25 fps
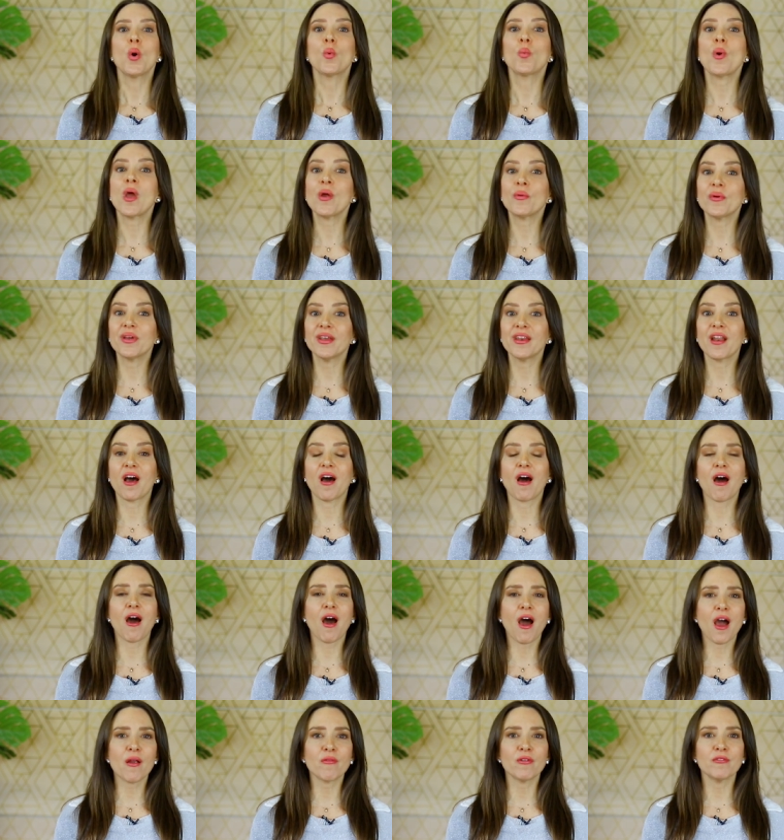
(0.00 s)
wherein
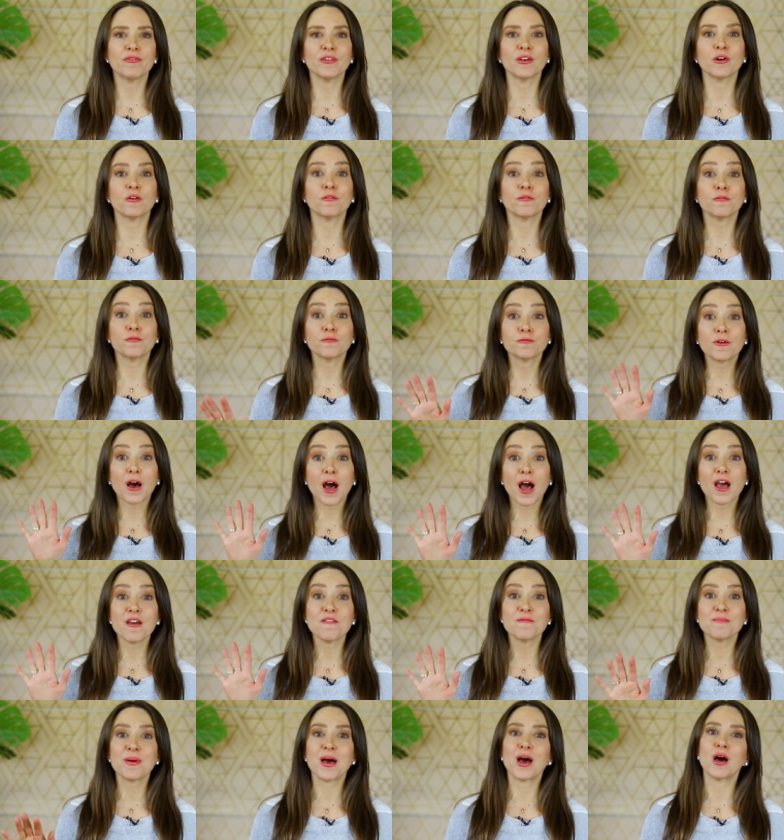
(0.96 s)
I reveal
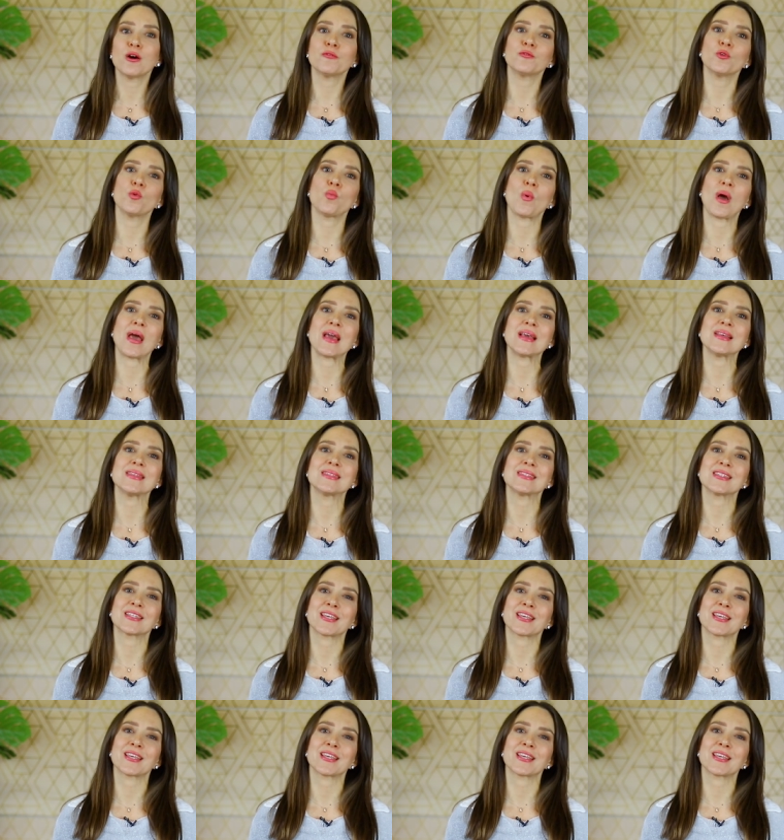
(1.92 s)
5 powerful ways